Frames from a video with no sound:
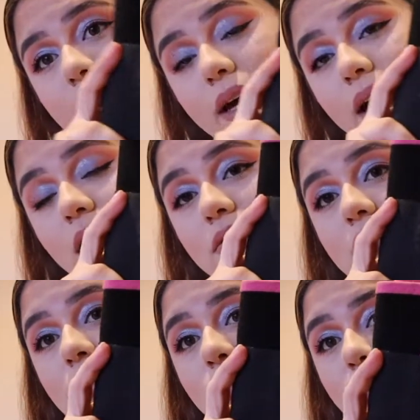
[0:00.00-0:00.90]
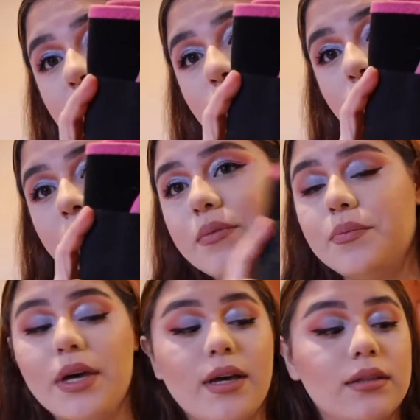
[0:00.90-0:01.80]
I have this Sweet Sweat
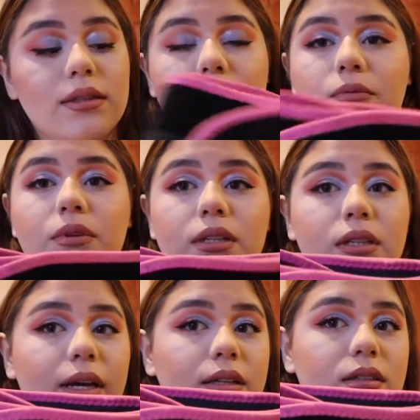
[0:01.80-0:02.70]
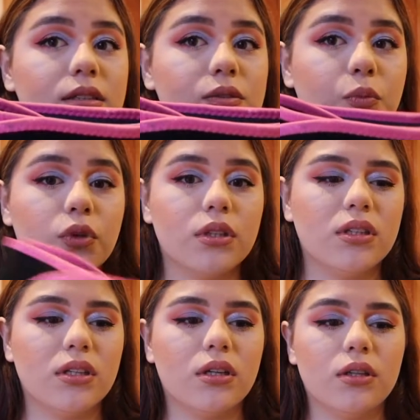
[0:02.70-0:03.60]
band. I really like these more than
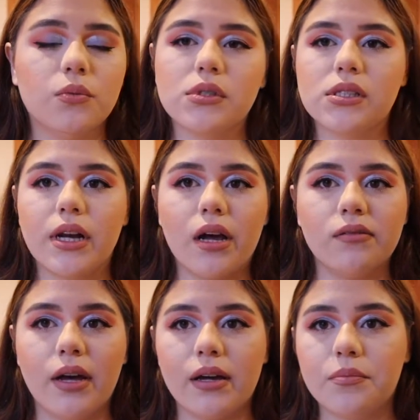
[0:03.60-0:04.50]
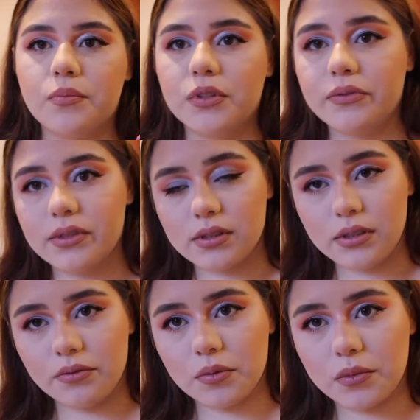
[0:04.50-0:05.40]
the other ones that I've had previously
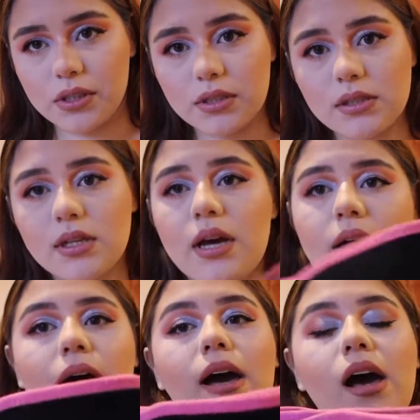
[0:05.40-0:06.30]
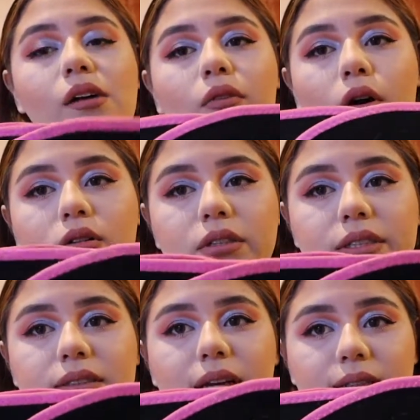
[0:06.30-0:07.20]
from this. I have all three
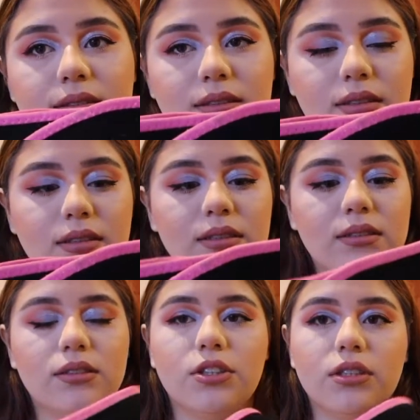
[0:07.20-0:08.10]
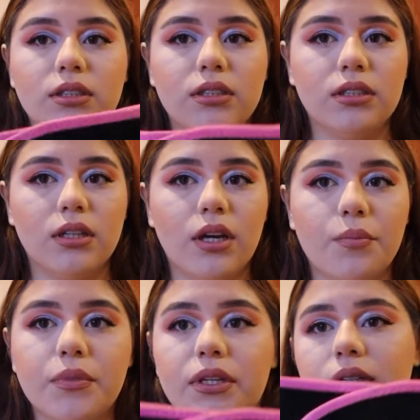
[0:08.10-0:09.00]
sizes in this currently
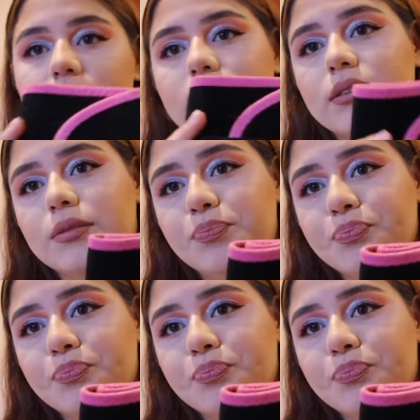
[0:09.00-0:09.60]
because